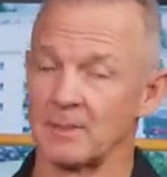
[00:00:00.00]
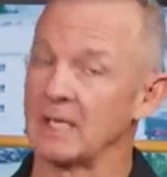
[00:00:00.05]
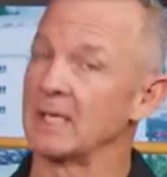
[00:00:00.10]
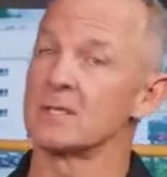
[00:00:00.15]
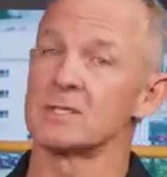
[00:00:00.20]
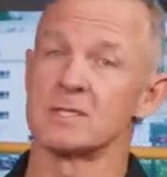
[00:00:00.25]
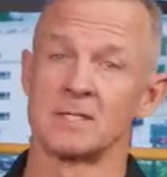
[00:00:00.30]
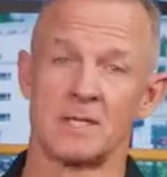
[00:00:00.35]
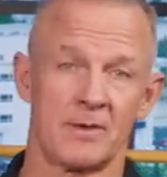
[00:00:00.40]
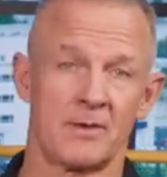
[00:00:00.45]
But
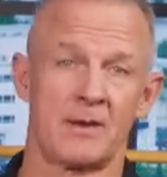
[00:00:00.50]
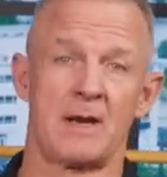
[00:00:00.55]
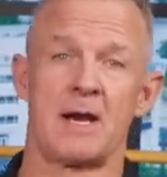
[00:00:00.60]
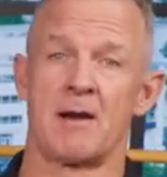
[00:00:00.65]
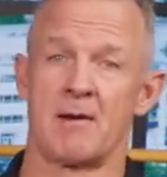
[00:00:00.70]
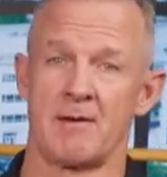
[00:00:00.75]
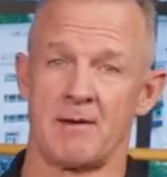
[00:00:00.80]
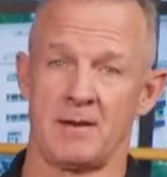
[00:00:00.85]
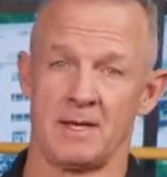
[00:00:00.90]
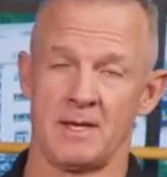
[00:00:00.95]
here's another
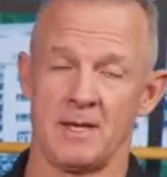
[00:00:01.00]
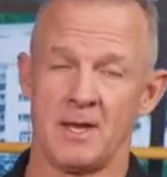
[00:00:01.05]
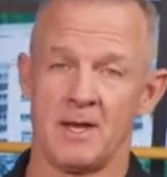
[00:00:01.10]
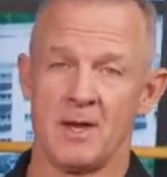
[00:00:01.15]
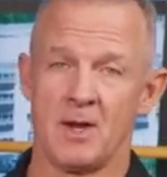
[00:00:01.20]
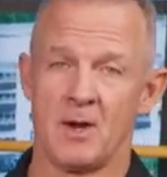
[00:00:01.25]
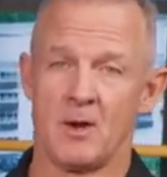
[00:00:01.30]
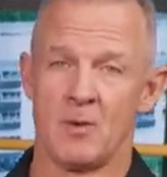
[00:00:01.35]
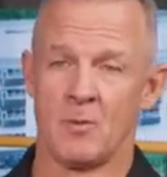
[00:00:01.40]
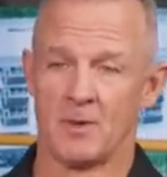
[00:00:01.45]
area
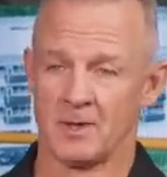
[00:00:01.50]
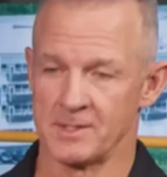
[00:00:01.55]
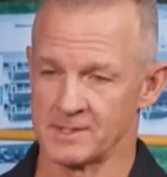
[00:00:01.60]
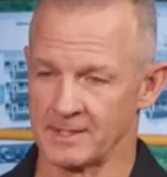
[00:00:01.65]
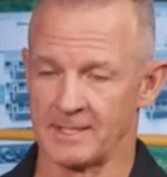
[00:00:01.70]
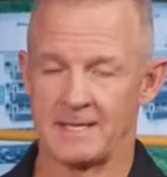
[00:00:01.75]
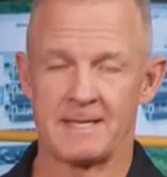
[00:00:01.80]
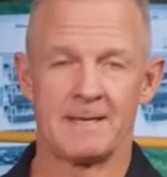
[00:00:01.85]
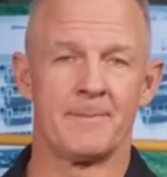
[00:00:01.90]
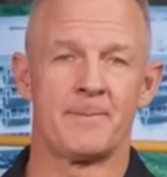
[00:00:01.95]
where he's
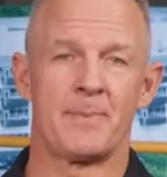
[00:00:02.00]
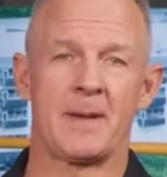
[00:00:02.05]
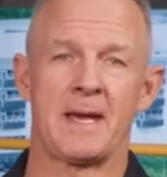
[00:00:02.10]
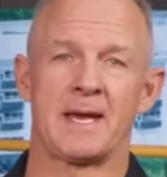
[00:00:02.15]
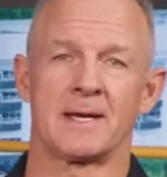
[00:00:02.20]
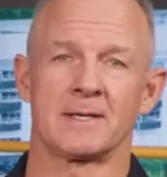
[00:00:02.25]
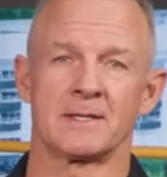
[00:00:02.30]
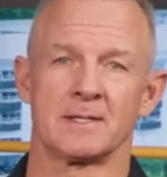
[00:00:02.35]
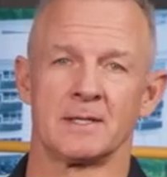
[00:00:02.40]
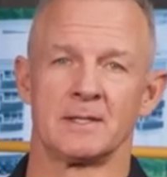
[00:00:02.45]
going to
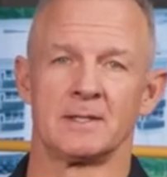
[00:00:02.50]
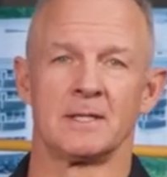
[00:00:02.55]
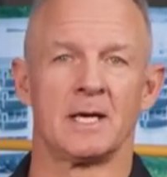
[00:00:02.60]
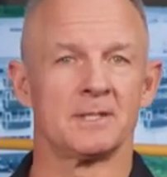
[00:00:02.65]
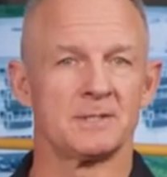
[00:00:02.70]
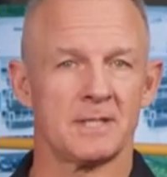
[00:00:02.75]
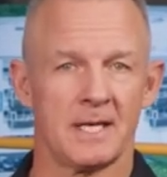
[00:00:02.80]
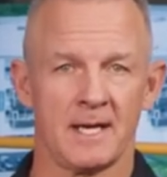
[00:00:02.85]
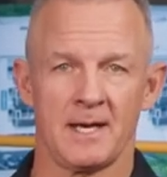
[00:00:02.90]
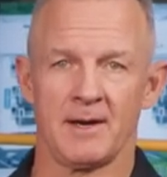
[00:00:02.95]
impact
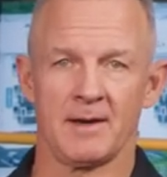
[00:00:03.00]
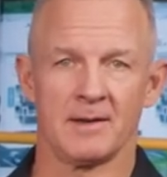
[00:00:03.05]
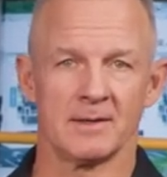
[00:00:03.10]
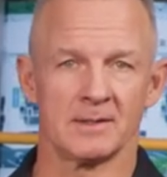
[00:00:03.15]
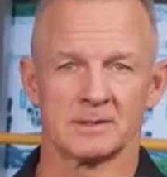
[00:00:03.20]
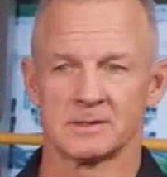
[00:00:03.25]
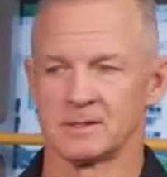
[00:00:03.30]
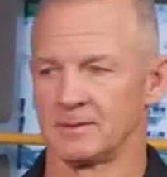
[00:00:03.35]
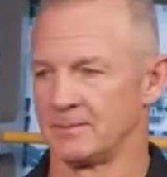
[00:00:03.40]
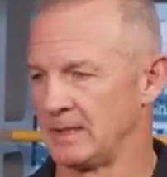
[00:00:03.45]
Najee
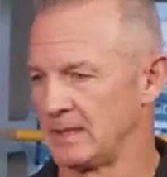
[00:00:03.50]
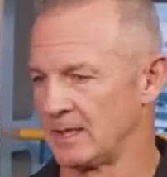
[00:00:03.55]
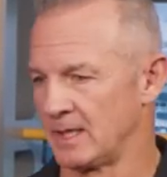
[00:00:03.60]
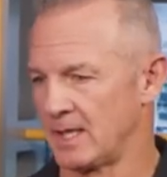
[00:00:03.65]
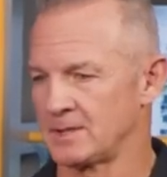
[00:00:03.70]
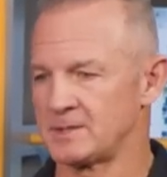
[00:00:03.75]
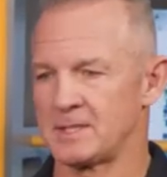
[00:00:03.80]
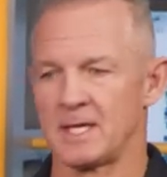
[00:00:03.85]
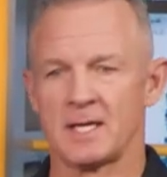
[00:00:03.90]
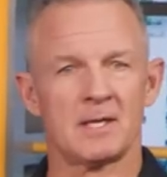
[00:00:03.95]
Harris. I mean,
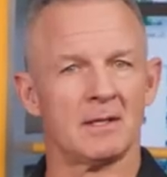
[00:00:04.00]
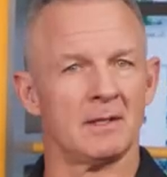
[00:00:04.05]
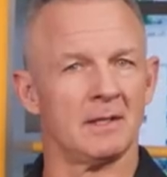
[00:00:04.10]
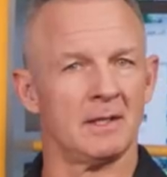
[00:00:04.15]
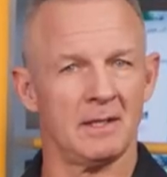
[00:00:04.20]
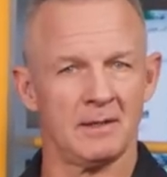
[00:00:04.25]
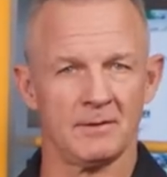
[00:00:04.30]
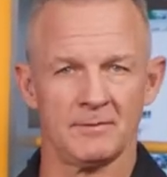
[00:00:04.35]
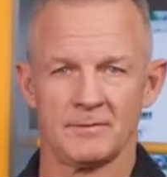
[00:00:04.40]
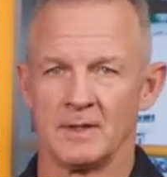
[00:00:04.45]
Najee can
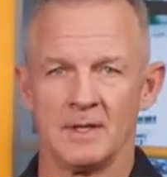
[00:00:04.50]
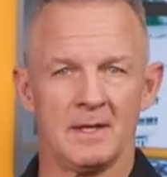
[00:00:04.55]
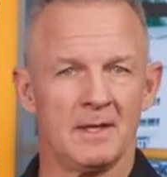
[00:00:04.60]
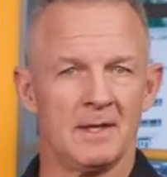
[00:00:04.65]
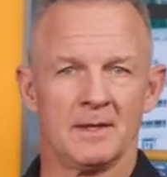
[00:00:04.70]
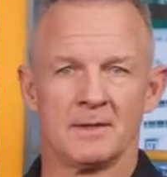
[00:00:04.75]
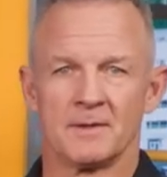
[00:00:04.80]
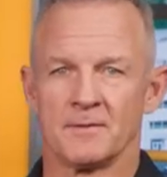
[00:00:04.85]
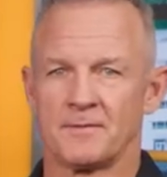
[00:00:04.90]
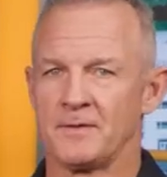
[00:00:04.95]
leave
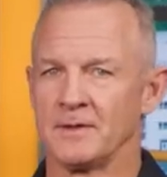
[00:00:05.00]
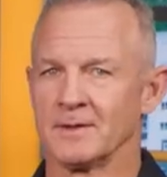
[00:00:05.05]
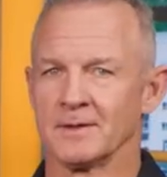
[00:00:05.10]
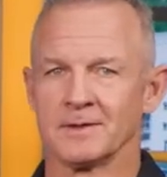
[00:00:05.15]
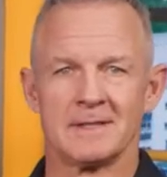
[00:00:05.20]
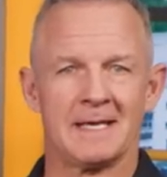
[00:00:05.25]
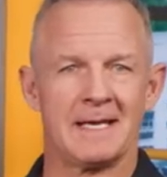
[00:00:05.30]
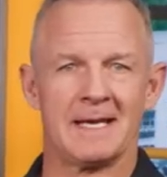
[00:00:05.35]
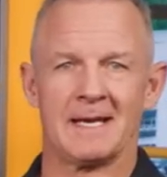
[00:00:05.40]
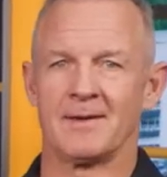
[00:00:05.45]
the
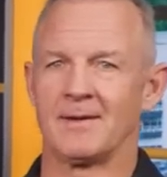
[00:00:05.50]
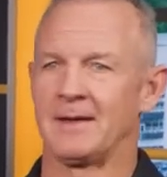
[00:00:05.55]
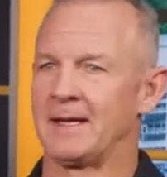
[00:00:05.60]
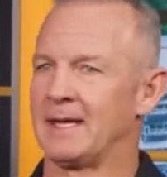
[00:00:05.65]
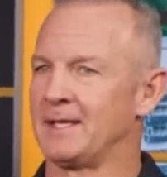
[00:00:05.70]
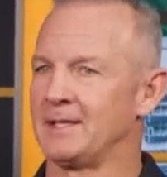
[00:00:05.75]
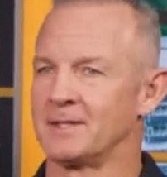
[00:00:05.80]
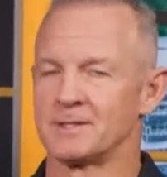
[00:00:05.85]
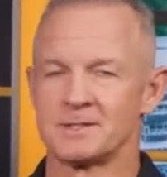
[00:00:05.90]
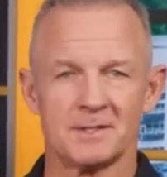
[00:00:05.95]
field now,
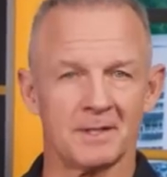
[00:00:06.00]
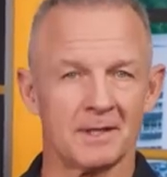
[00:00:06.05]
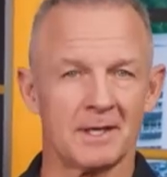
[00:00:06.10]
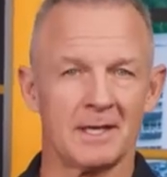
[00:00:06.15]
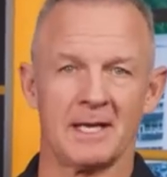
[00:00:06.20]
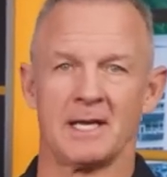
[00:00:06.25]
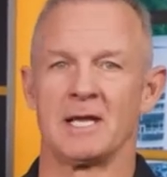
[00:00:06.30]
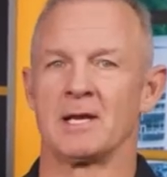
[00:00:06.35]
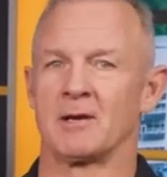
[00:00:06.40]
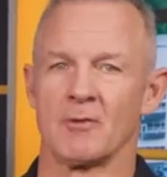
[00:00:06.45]
and you're still
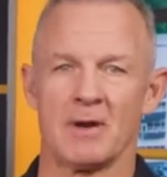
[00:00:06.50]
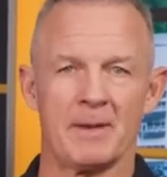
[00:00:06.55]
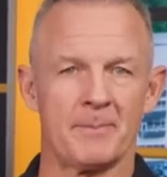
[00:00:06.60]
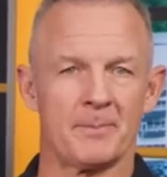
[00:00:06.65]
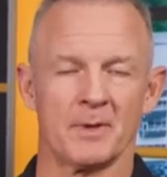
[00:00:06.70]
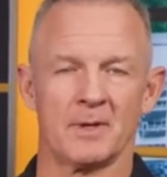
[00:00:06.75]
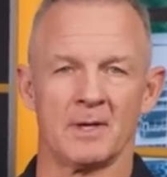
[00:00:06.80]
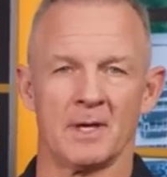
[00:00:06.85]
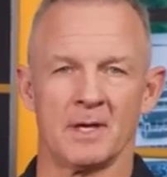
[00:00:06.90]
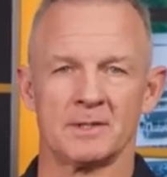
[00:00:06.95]
going to get great
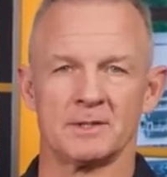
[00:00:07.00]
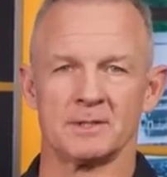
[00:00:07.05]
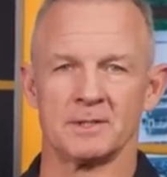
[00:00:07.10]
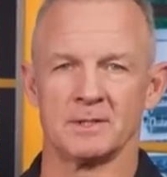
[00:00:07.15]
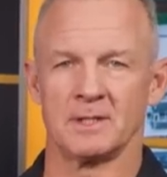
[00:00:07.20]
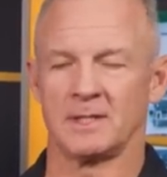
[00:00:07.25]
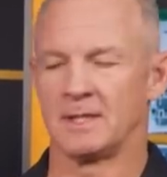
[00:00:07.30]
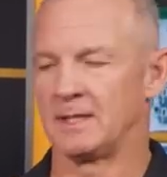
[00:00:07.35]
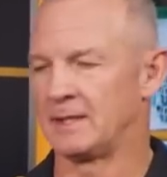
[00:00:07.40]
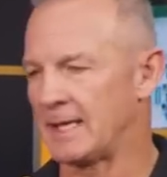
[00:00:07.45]

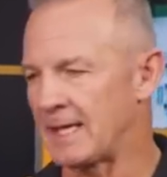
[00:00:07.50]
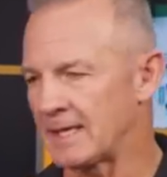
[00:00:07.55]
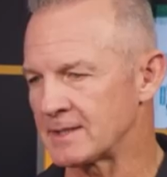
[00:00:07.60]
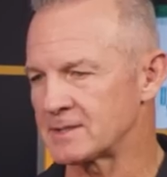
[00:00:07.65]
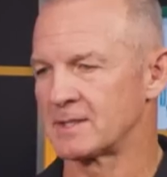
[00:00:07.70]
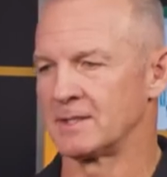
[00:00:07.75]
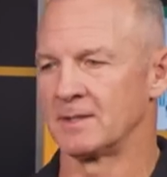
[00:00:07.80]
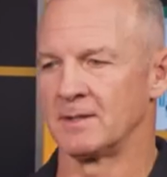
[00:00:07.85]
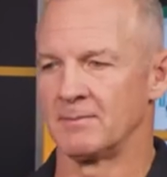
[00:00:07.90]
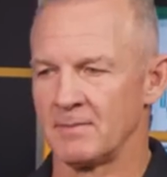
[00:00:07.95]
production, and
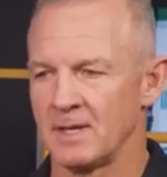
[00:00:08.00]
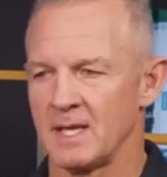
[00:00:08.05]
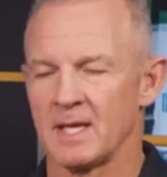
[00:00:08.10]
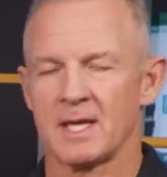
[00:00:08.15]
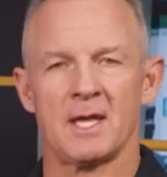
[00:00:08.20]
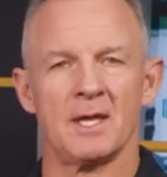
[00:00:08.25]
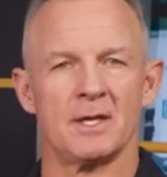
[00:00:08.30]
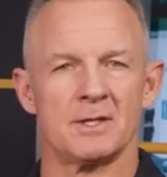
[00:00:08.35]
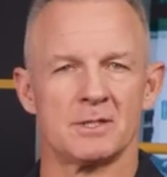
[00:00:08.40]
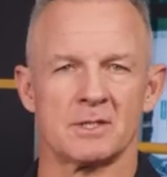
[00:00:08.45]
that's going to
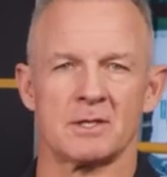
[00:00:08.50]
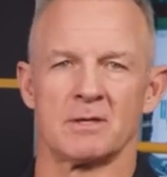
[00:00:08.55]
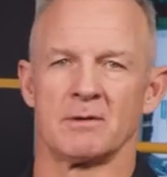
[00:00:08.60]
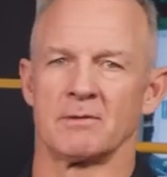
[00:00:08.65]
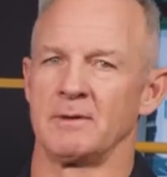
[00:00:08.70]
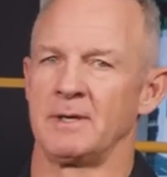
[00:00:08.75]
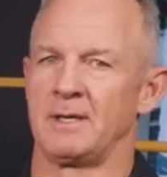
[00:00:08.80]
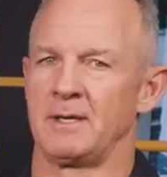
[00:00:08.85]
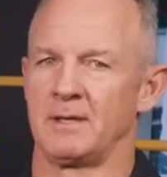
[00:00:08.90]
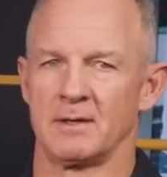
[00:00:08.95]
make his
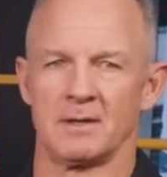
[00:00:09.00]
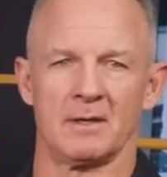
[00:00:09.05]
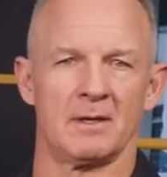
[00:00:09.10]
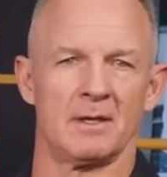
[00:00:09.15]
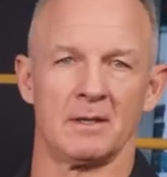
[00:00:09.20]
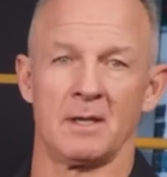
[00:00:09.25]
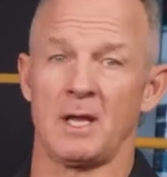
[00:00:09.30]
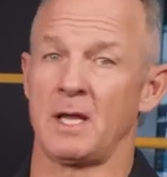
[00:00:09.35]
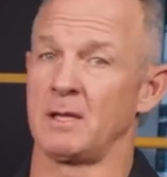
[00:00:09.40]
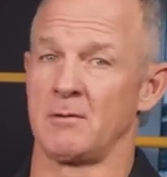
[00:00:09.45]
career
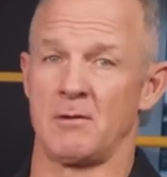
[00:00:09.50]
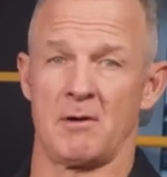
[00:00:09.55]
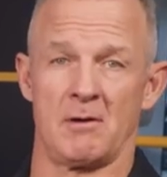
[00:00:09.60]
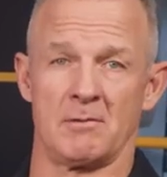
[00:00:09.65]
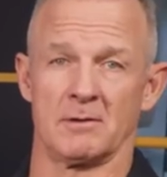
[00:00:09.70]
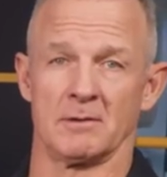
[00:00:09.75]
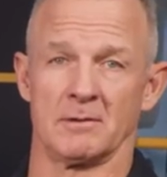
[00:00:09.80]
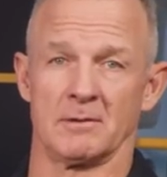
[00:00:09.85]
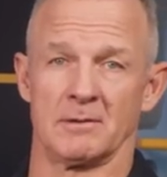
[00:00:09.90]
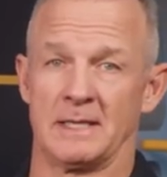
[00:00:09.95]
a lot
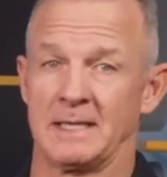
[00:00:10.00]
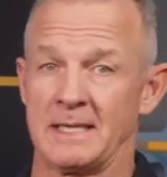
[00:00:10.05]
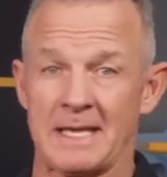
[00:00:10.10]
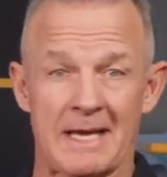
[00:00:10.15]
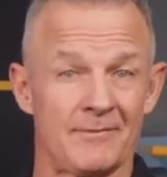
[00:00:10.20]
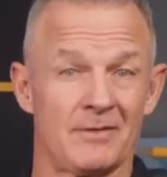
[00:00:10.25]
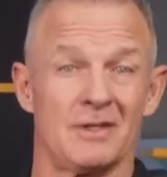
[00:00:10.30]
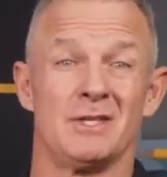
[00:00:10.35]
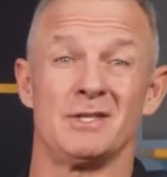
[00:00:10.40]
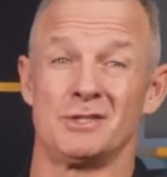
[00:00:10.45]
longer. And to
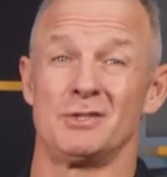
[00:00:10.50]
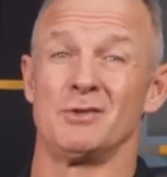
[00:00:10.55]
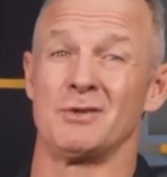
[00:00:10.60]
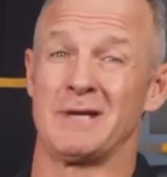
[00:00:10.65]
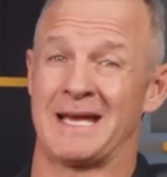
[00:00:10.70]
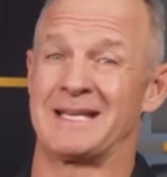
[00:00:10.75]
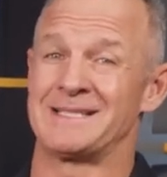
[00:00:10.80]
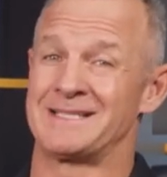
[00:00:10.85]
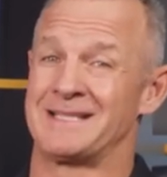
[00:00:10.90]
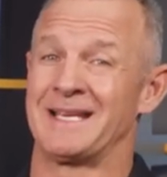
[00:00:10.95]
have these two
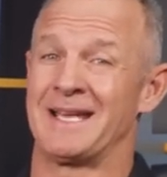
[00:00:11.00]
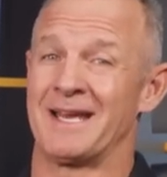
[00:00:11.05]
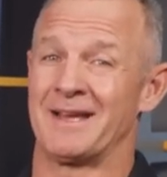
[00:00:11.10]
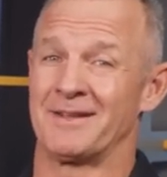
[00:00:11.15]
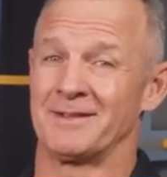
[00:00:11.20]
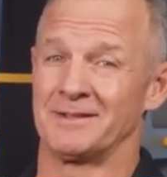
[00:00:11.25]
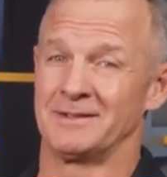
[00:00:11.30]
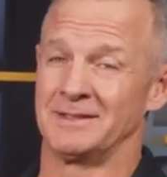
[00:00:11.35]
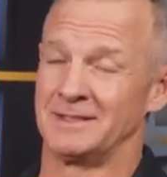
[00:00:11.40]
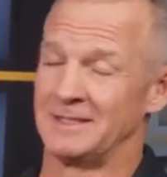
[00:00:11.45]
guys
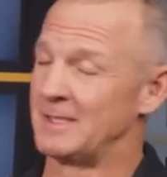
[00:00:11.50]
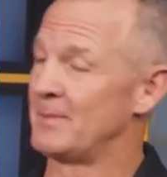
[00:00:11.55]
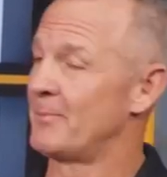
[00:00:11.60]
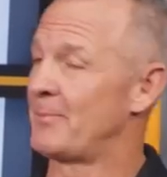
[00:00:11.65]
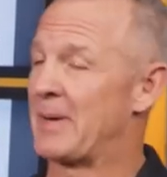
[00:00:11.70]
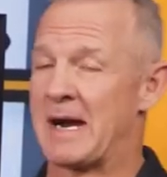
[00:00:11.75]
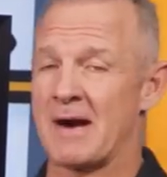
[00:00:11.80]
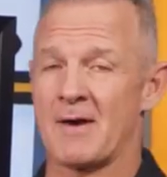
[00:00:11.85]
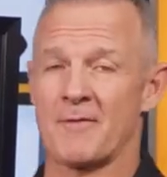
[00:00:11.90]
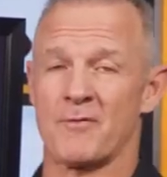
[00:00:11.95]
together,
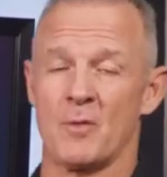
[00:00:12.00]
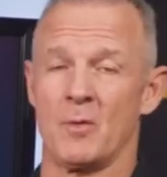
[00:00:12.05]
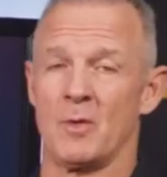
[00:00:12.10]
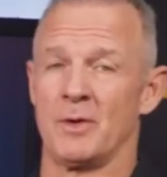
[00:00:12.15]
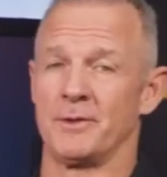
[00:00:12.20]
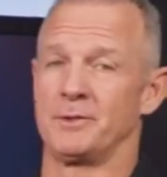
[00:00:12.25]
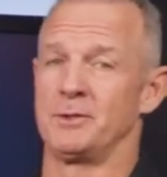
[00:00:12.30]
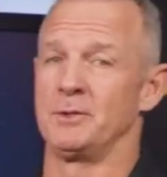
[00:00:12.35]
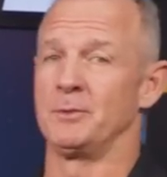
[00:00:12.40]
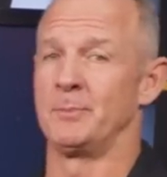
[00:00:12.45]
powerful
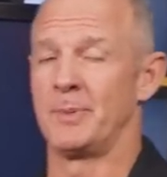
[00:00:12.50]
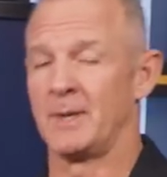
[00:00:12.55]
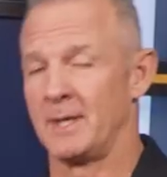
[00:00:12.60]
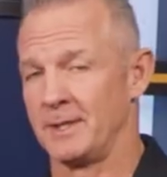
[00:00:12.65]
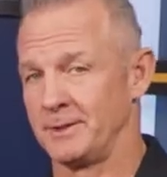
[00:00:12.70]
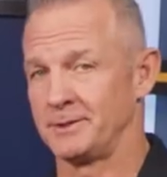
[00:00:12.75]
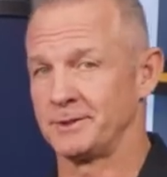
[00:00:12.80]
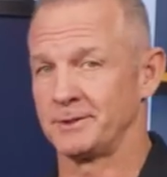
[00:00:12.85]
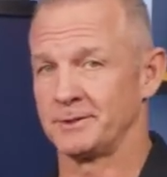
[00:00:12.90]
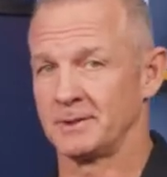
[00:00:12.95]
one-two
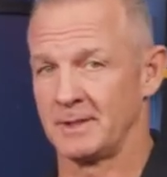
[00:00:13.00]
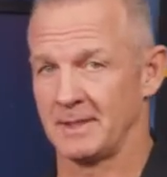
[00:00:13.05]
punch.